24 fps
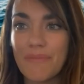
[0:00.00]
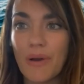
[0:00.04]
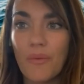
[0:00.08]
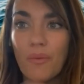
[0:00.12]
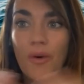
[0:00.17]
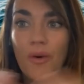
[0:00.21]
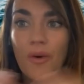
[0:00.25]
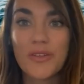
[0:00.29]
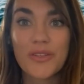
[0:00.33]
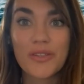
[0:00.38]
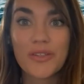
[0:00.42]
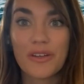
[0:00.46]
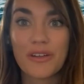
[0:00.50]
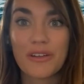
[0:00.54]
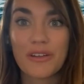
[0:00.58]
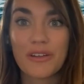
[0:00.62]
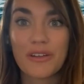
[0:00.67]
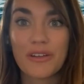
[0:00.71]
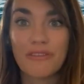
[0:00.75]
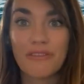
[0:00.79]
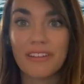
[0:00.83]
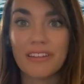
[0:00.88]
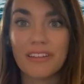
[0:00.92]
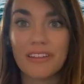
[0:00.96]
but what sort
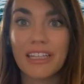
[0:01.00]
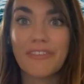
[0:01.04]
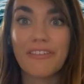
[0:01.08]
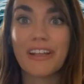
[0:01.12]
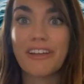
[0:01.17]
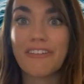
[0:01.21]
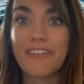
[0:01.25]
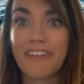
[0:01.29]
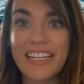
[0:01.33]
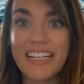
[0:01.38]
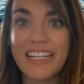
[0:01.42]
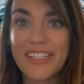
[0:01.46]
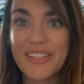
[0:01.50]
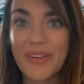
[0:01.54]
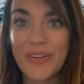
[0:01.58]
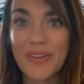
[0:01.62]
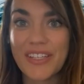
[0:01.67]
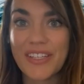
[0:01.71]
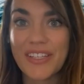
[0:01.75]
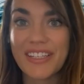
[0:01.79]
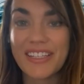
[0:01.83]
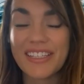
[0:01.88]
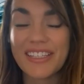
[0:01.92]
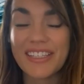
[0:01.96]
of living
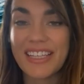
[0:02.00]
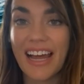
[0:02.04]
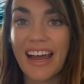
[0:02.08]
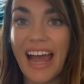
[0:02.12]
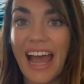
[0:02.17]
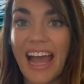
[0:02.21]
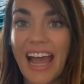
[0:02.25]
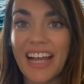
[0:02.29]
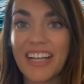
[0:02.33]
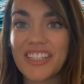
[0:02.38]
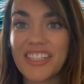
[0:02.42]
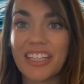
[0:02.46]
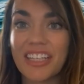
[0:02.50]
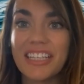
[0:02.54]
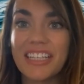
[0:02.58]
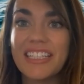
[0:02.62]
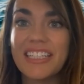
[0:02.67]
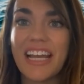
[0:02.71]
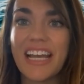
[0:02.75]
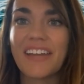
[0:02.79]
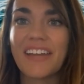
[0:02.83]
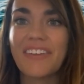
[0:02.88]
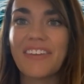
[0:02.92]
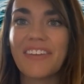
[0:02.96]
resources are actually
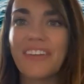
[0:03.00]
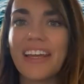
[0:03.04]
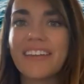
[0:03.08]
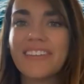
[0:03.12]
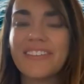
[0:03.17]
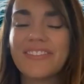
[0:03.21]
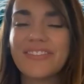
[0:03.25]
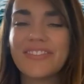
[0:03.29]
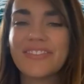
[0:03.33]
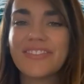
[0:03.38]
down there?